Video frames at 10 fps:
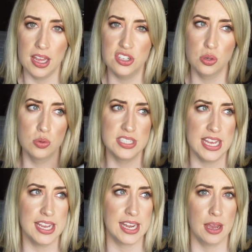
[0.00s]
I don't
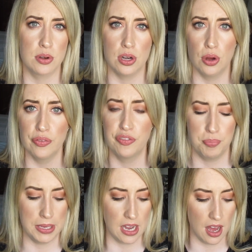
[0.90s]
take it out enough
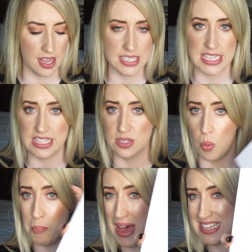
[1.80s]
because it's
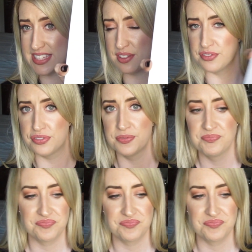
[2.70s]
so massive